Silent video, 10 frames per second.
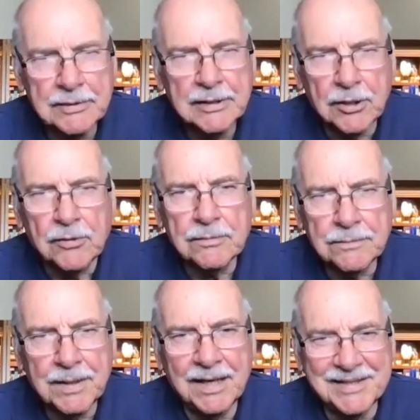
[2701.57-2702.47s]
know.
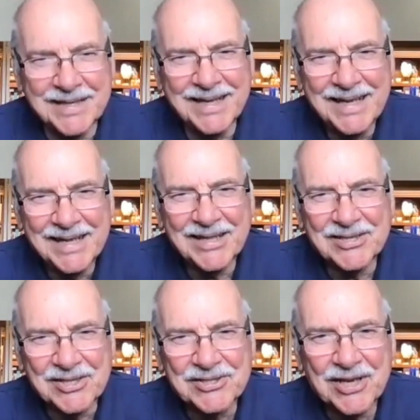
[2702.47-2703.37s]

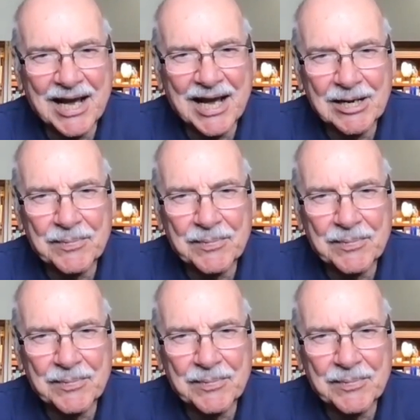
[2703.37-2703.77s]
There's a sign